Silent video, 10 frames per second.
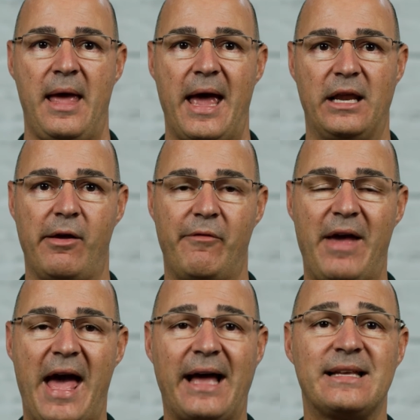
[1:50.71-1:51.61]
And you have
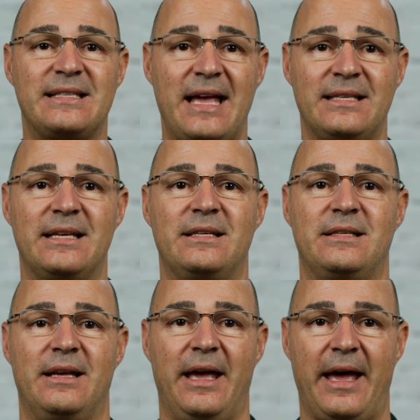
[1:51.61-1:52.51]

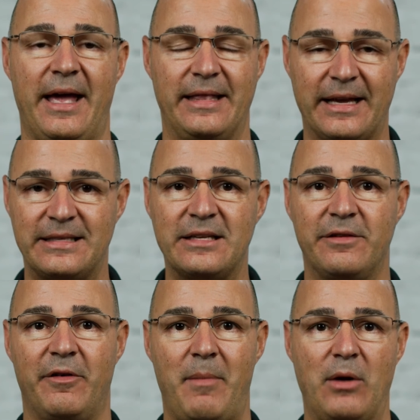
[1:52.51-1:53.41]
excesses, an
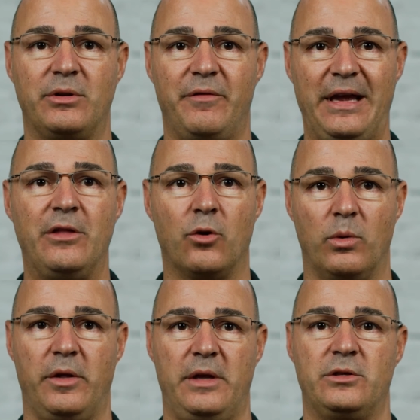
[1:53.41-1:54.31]
excessive amount of either
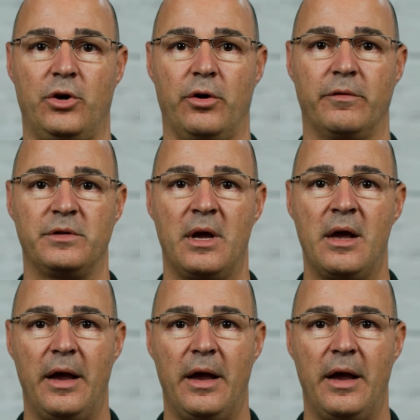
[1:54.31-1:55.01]
one of these curves nerves.